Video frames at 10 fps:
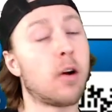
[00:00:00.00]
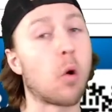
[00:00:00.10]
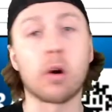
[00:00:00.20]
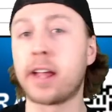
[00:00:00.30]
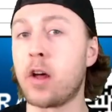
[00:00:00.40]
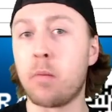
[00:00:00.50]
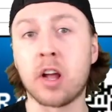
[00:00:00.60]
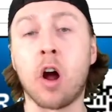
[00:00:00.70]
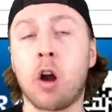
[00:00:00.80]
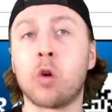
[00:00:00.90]
or Cale
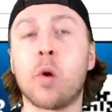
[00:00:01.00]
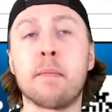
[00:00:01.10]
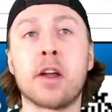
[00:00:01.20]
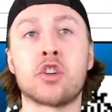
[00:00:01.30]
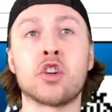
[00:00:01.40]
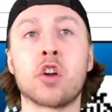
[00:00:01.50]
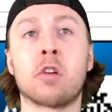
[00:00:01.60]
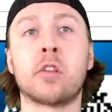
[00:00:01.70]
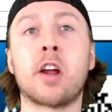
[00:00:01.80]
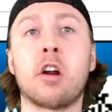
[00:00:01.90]
Makar, who I mentioned
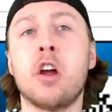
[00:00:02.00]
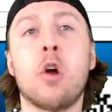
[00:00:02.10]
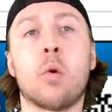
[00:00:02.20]
earlier